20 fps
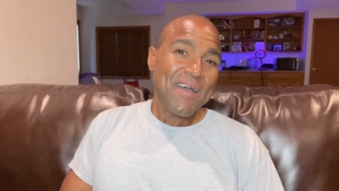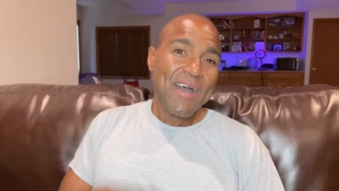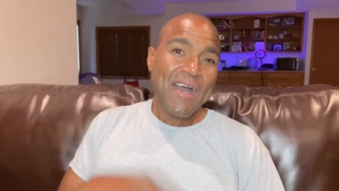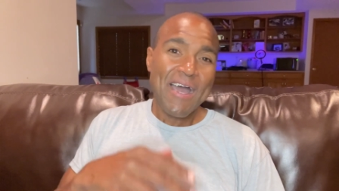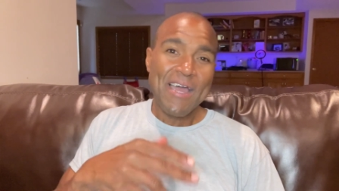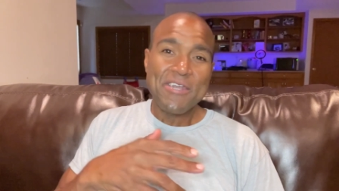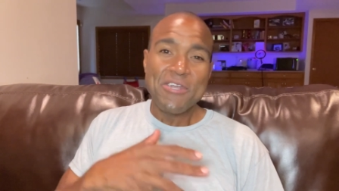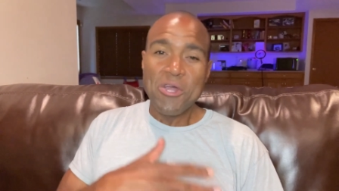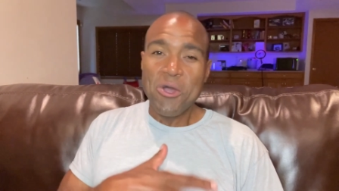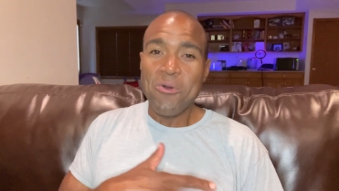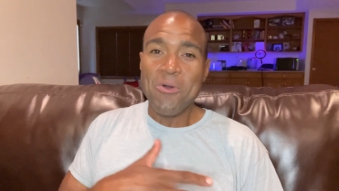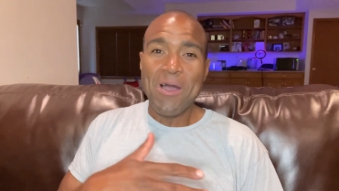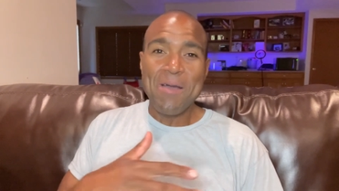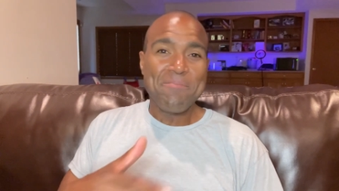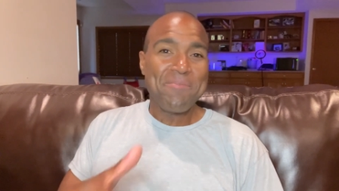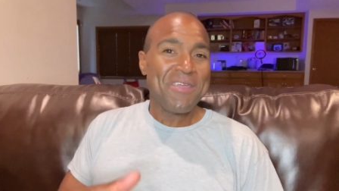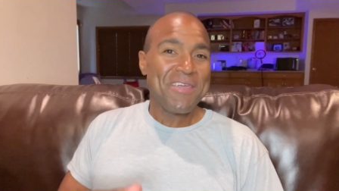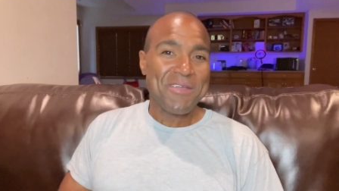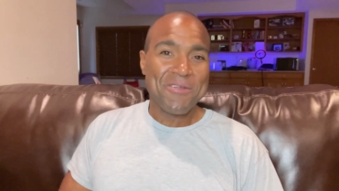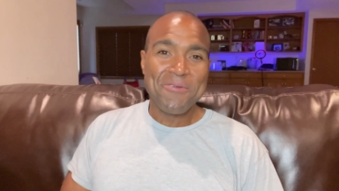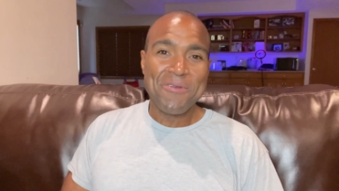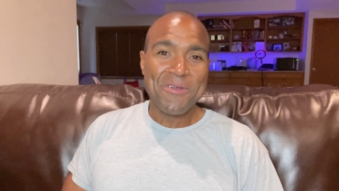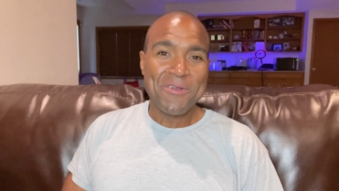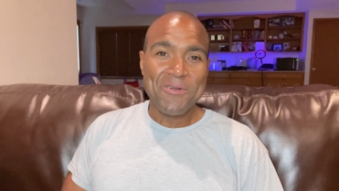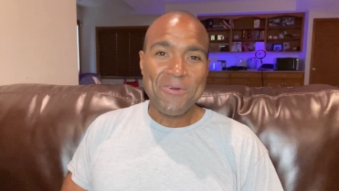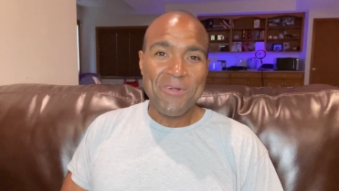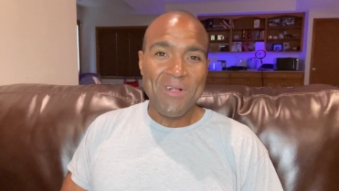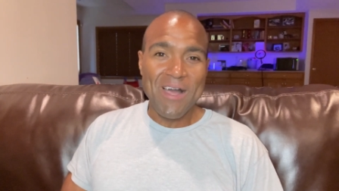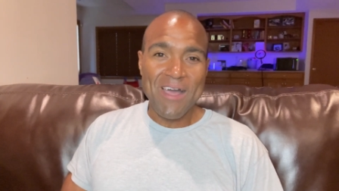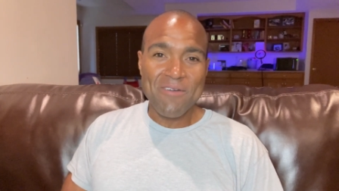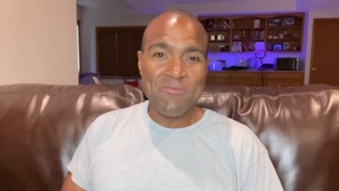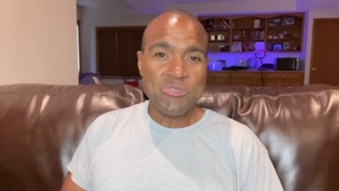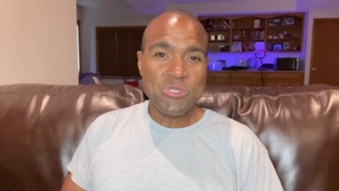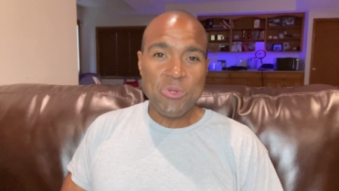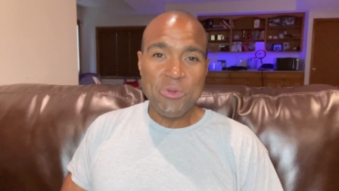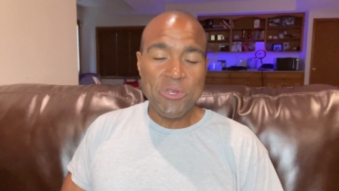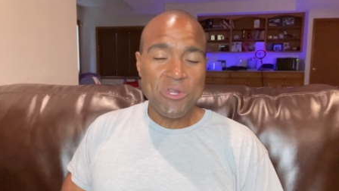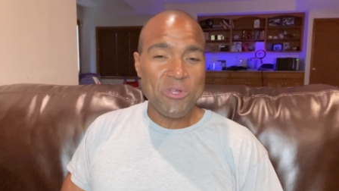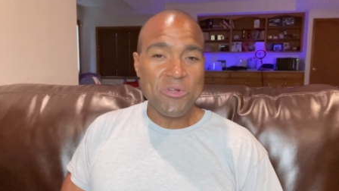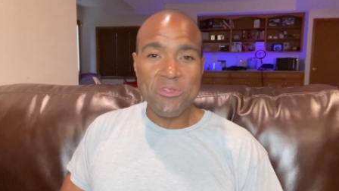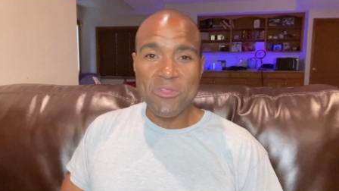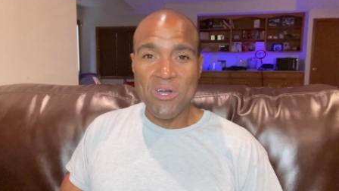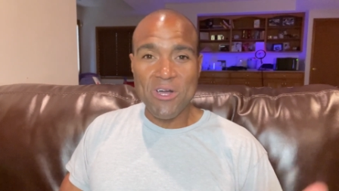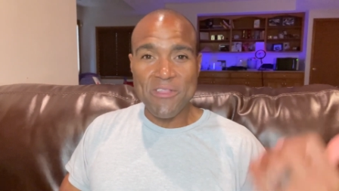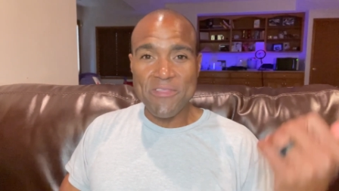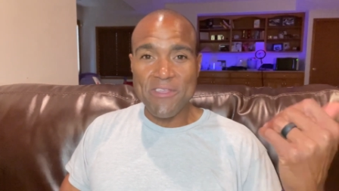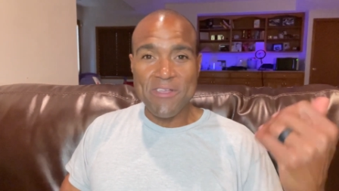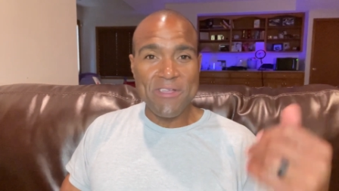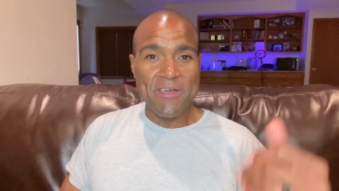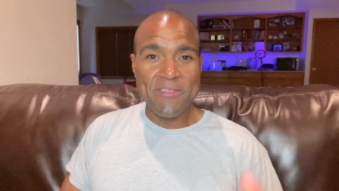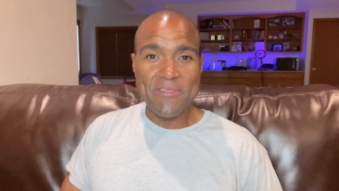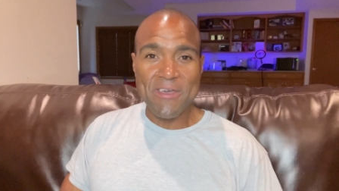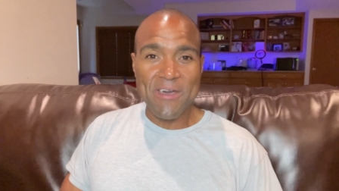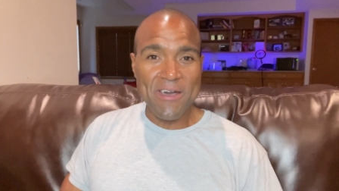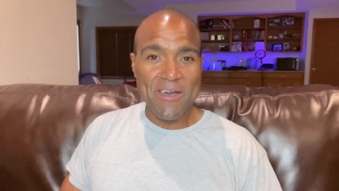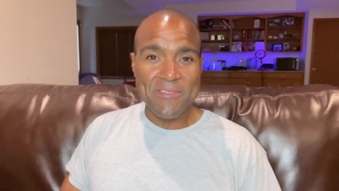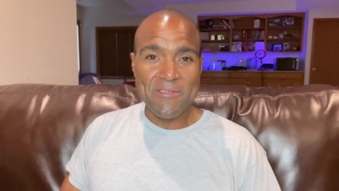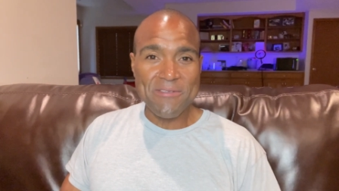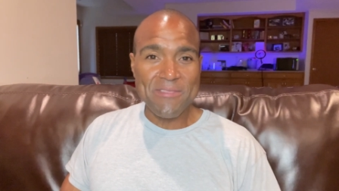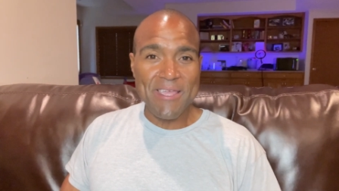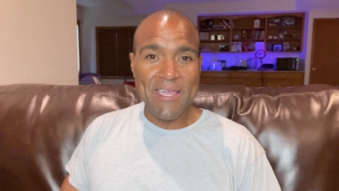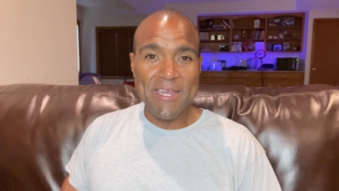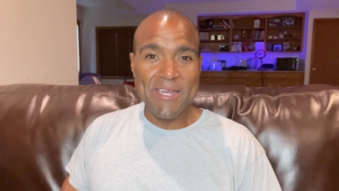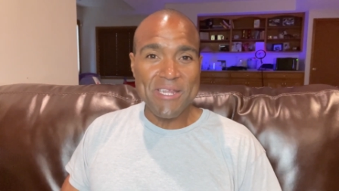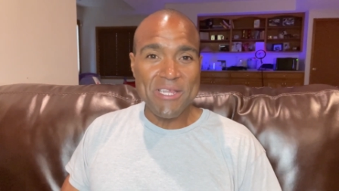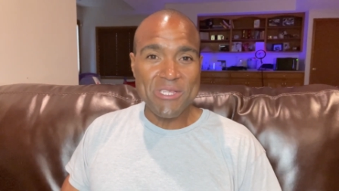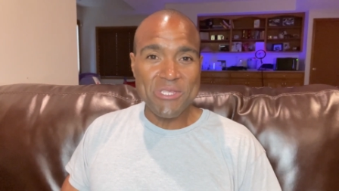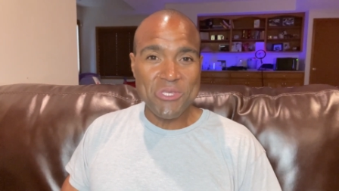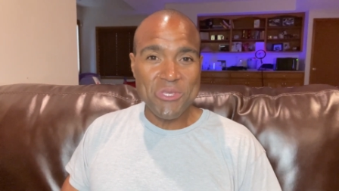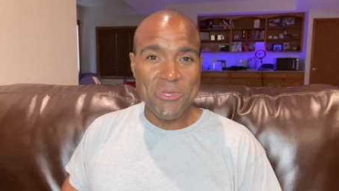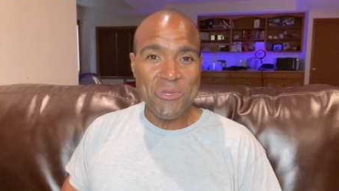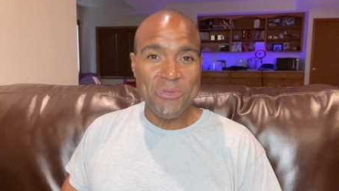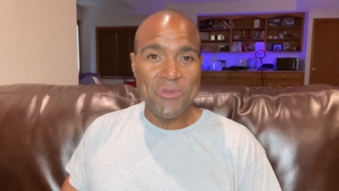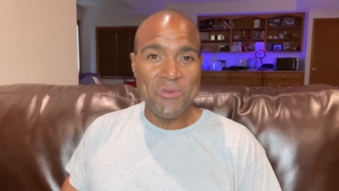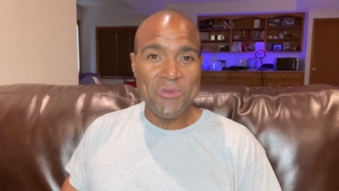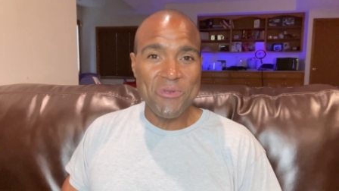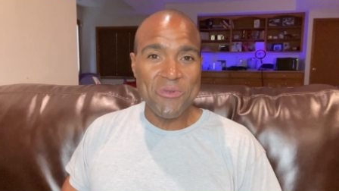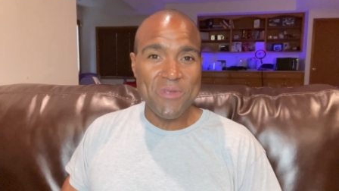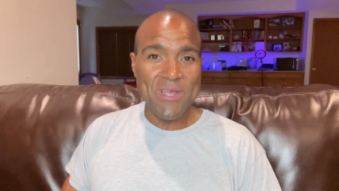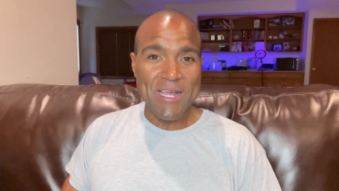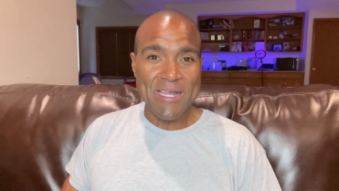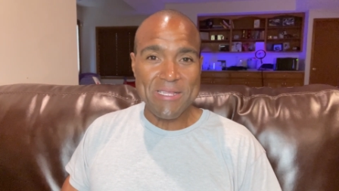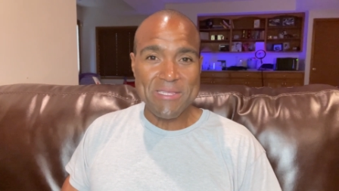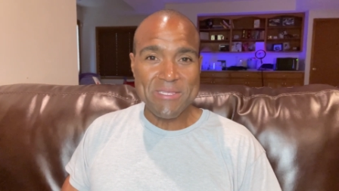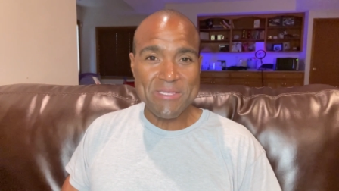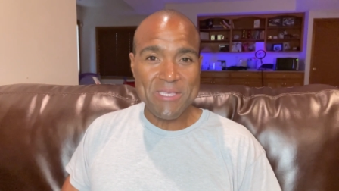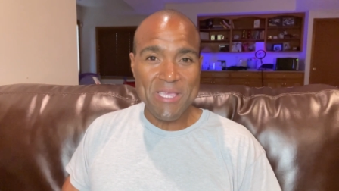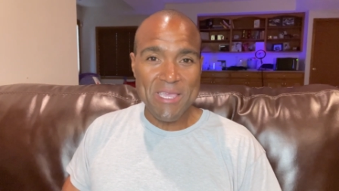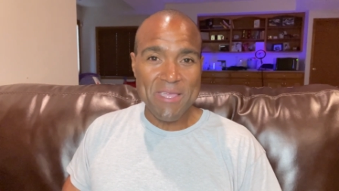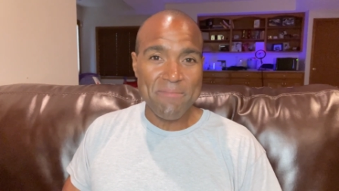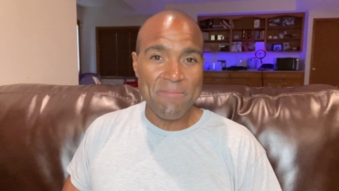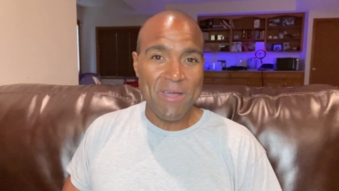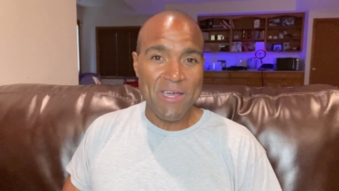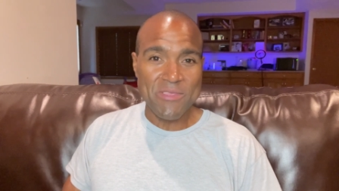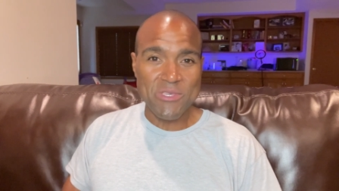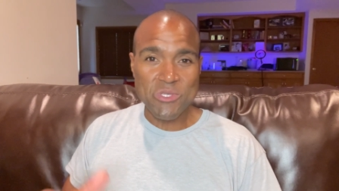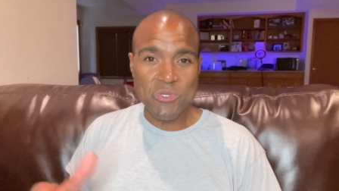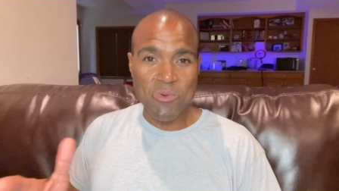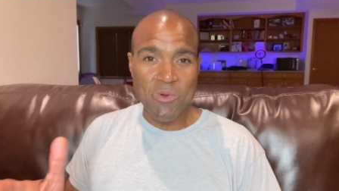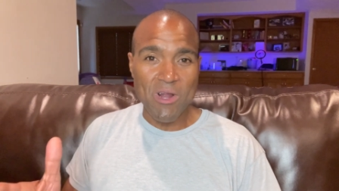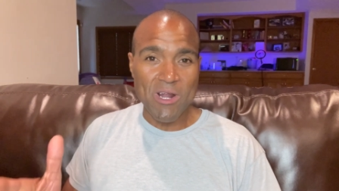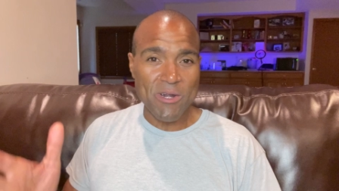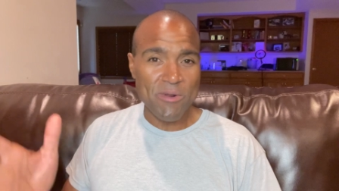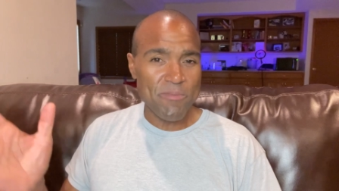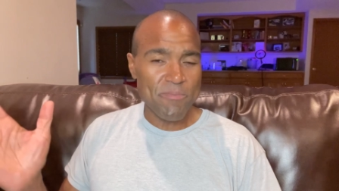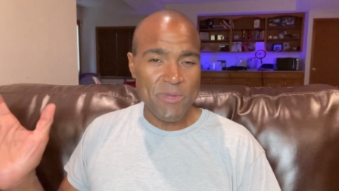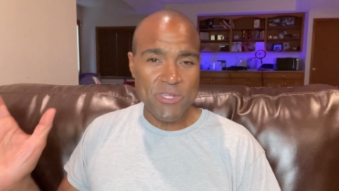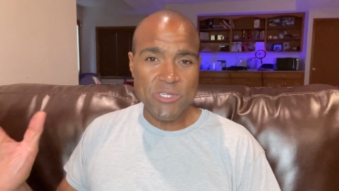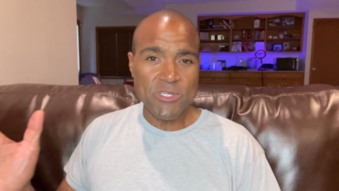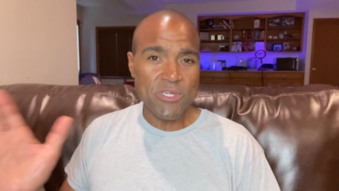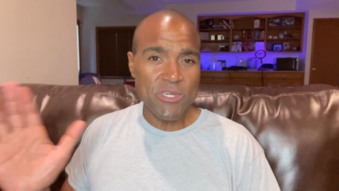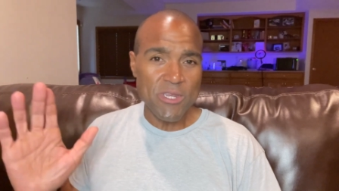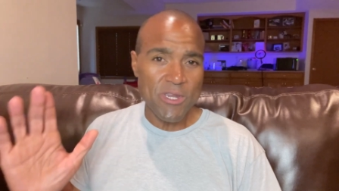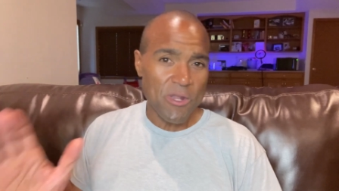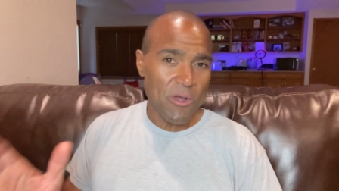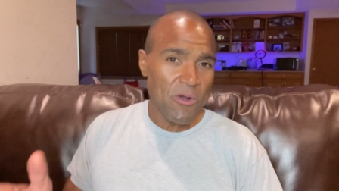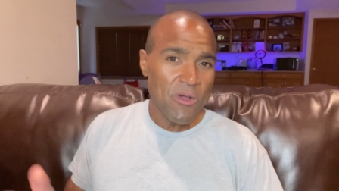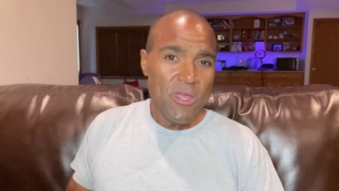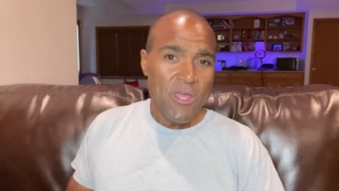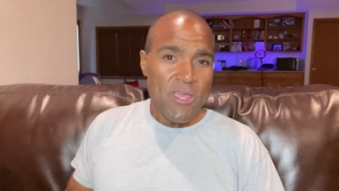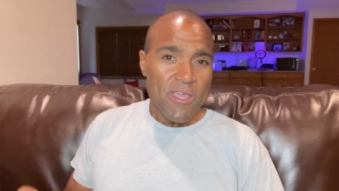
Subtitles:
I know I'm being critical. I was critical on the other lady too, who got taken by the squatter. But she, you know,